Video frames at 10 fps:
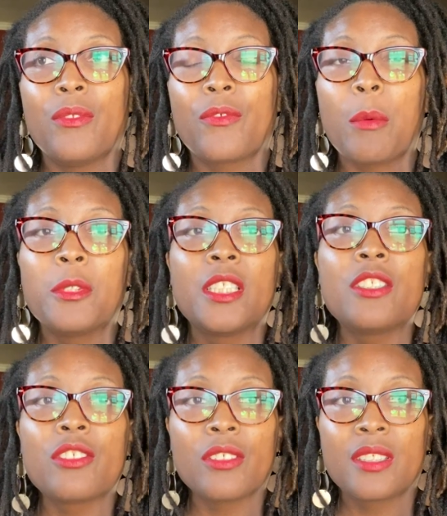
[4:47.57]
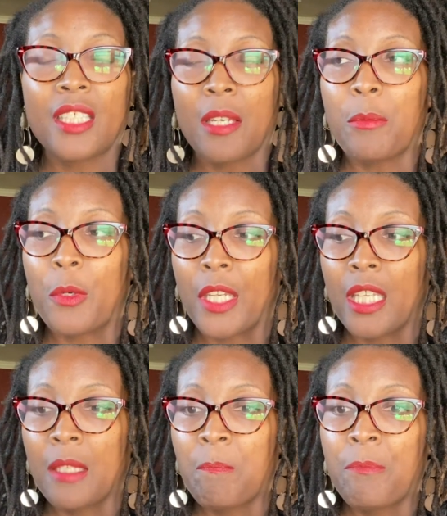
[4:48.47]
from a digital standpoint,
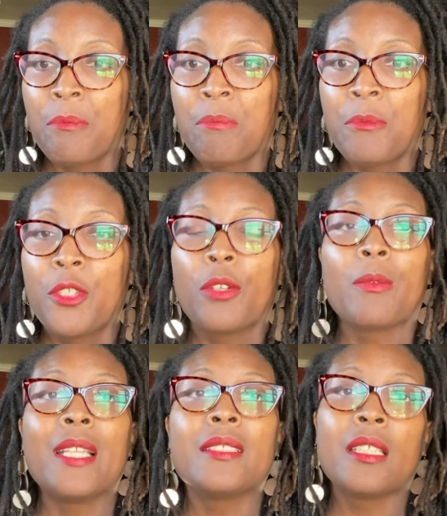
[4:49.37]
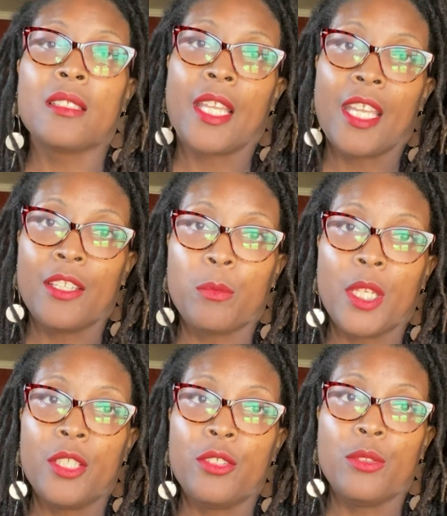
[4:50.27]
you're renting land
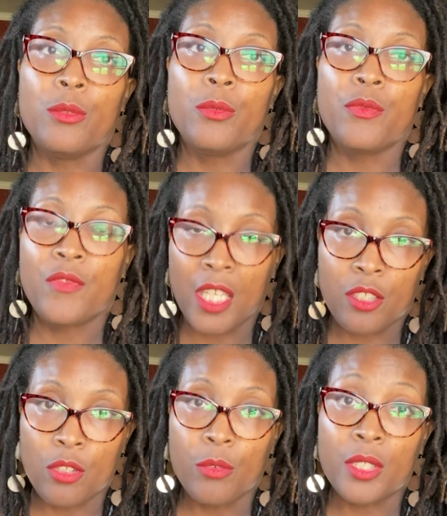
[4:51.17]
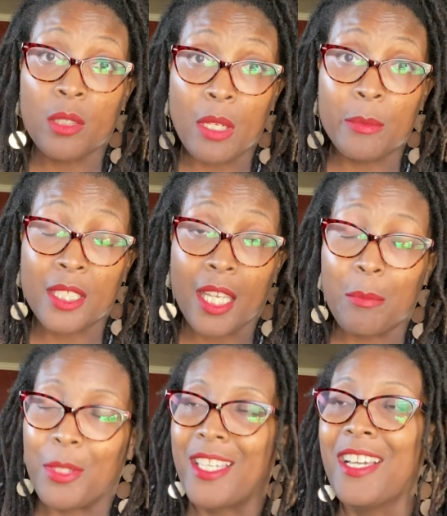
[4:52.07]
when you think you don't need a website
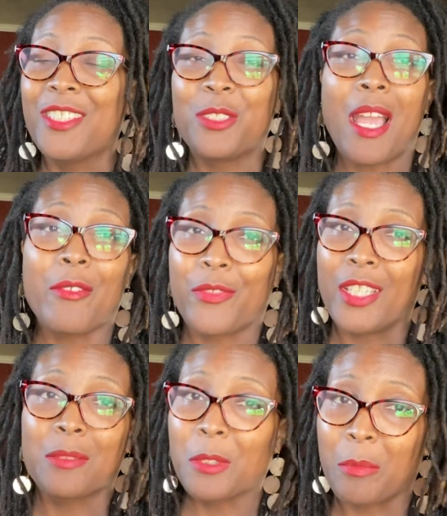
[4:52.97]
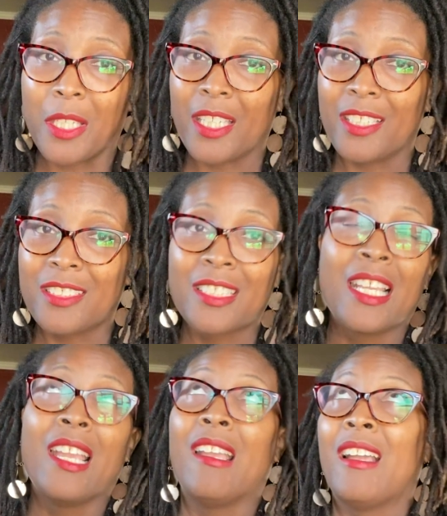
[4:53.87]
because you have a Facebook page.
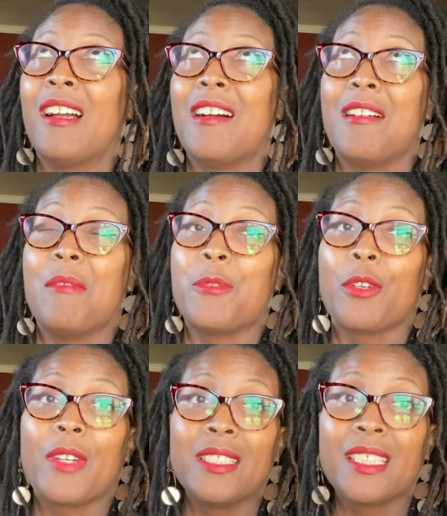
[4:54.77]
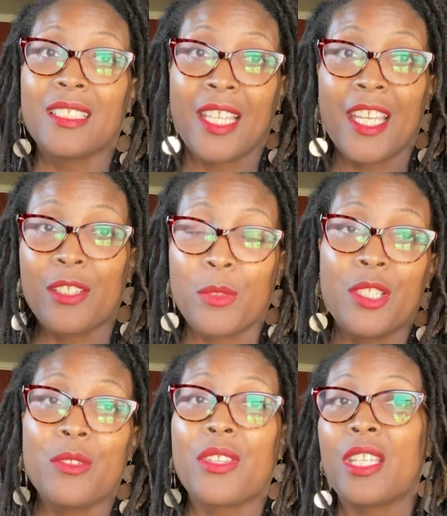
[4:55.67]
You're renting land when
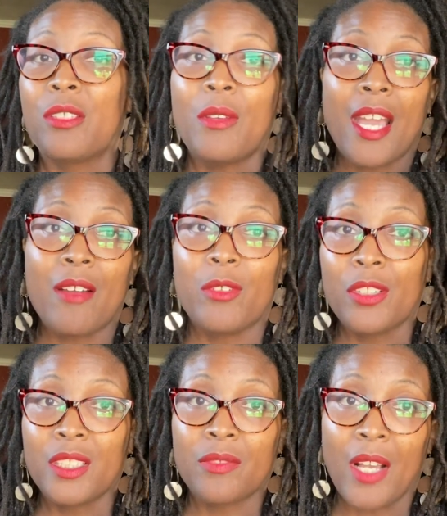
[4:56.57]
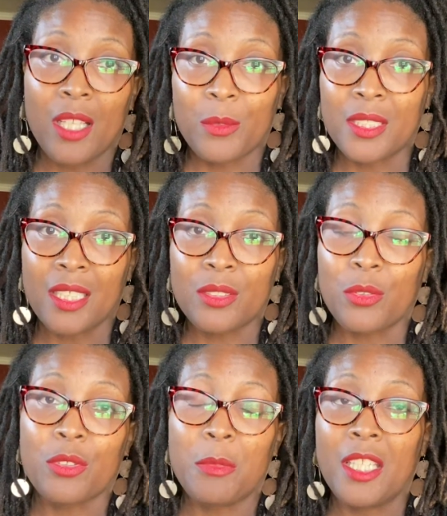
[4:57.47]
you think you have all these followers on
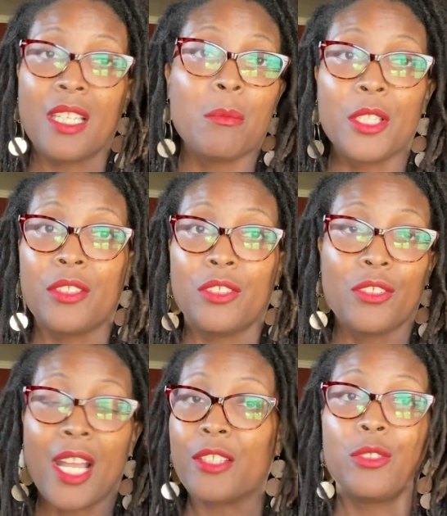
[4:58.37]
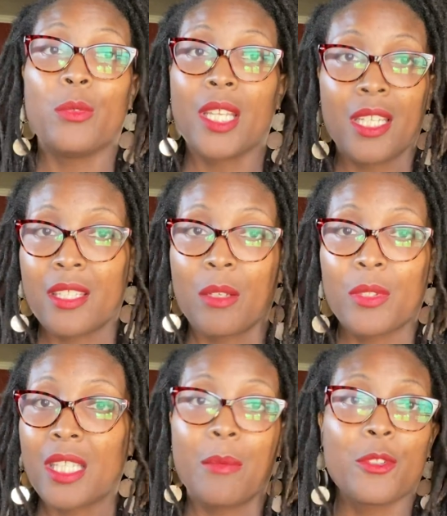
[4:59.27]
social media, but you're not doing anything
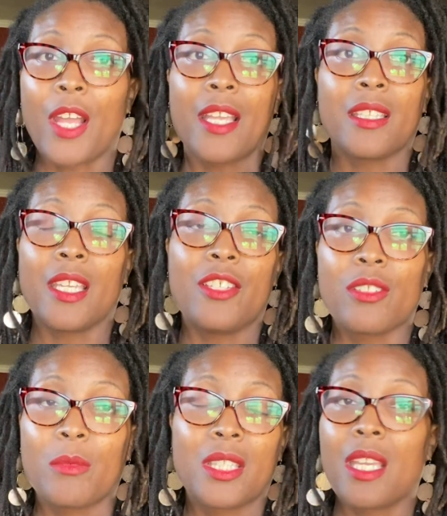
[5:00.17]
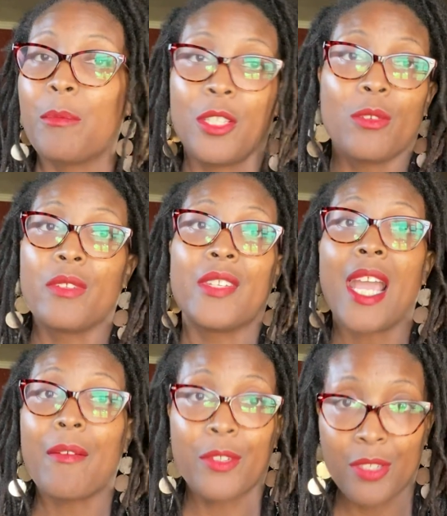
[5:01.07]
with them. You're not engaging with them. You don't even
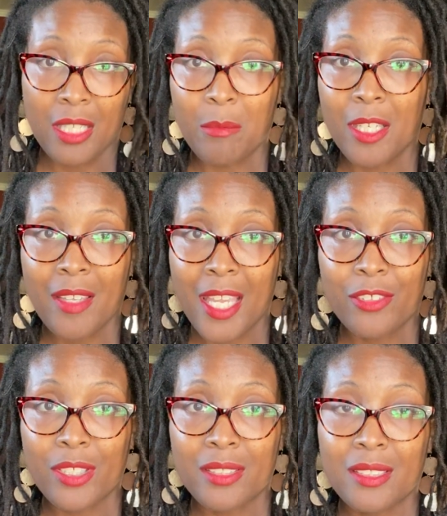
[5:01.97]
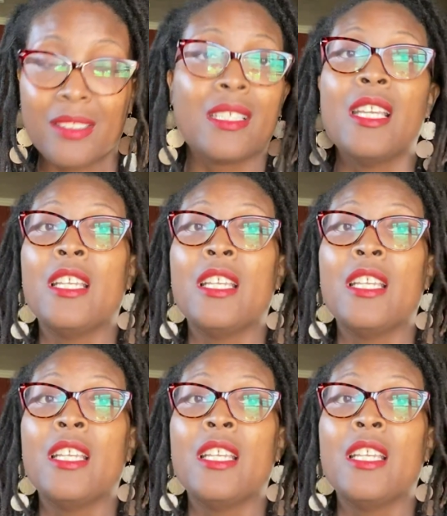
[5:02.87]
have their email addresses.